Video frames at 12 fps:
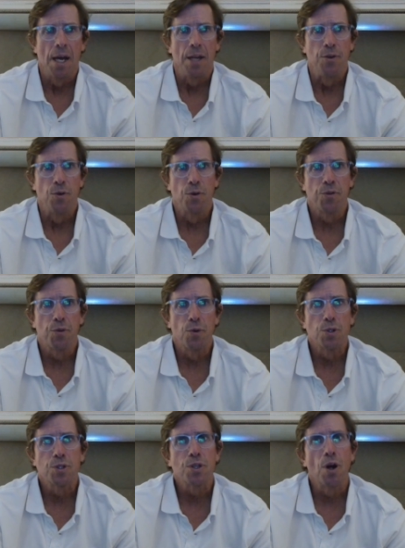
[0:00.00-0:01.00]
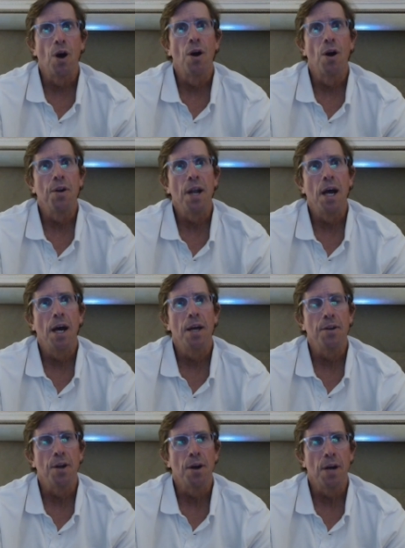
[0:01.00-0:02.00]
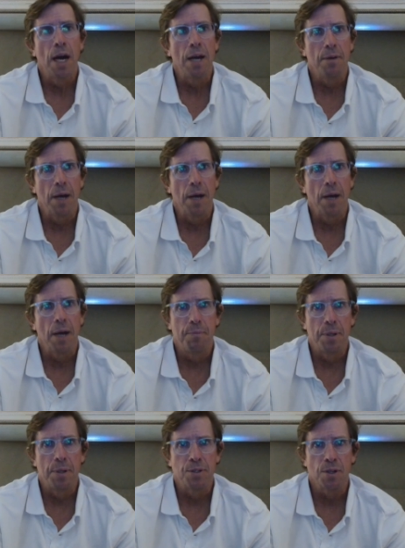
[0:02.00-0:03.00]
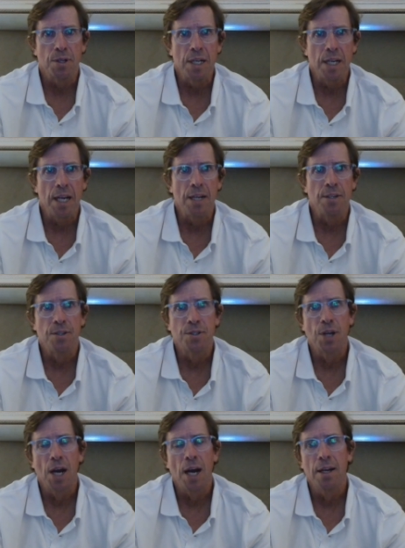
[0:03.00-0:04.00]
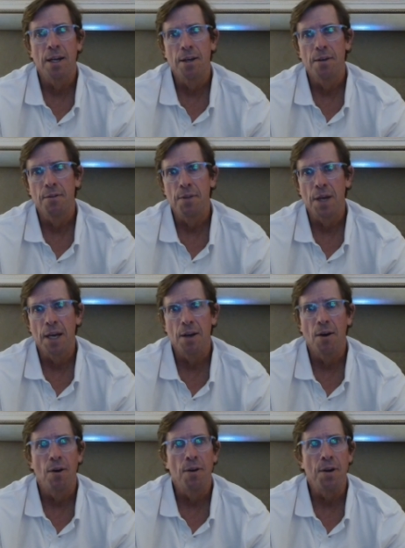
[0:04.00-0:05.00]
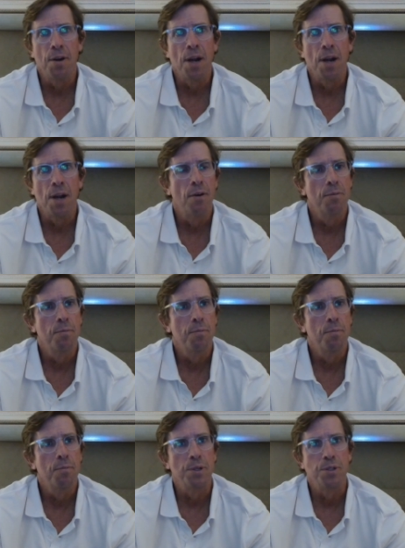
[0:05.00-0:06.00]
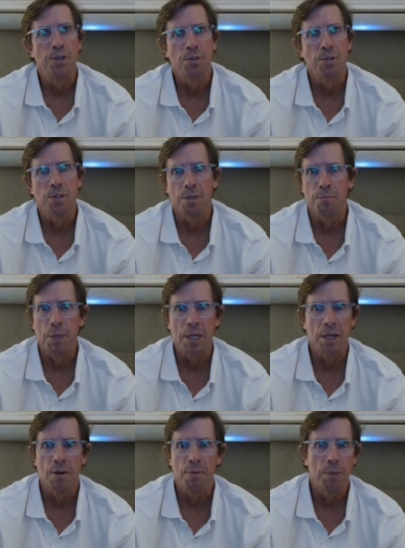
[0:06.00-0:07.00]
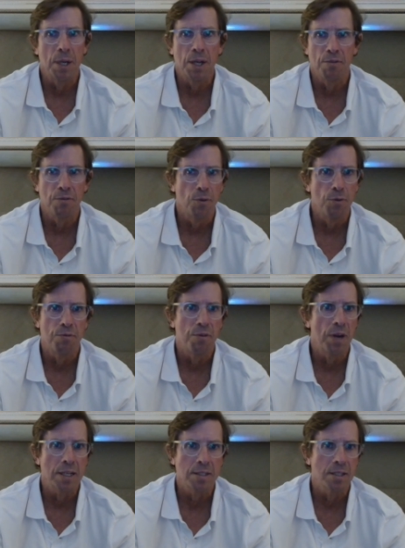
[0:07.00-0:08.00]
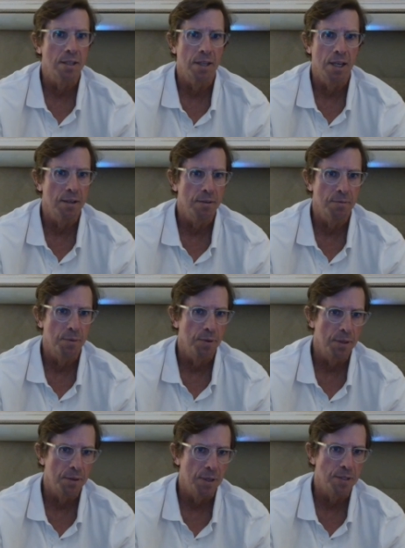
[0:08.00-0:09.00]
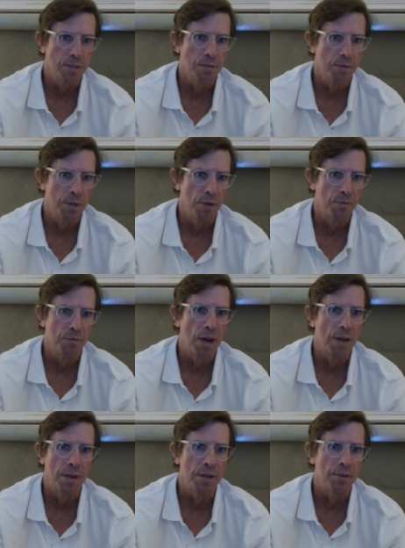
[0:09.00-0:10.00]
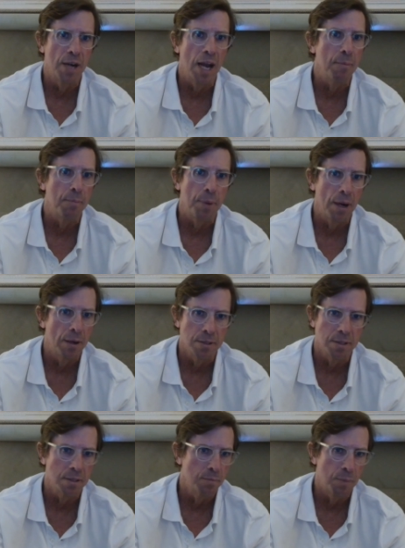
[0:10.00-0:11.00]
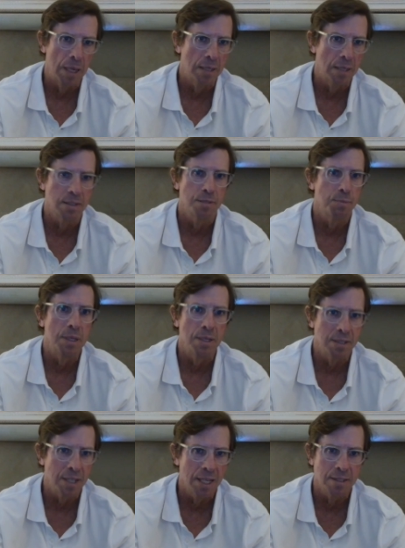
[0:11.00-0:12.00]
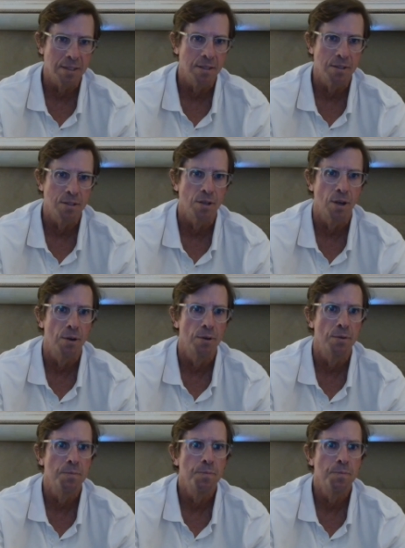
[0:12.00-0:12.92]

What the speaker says: Your thoughts on, certainly in China, they are now producing bigger and bigger form factor. There's 500 amp hours at plus is being tested. So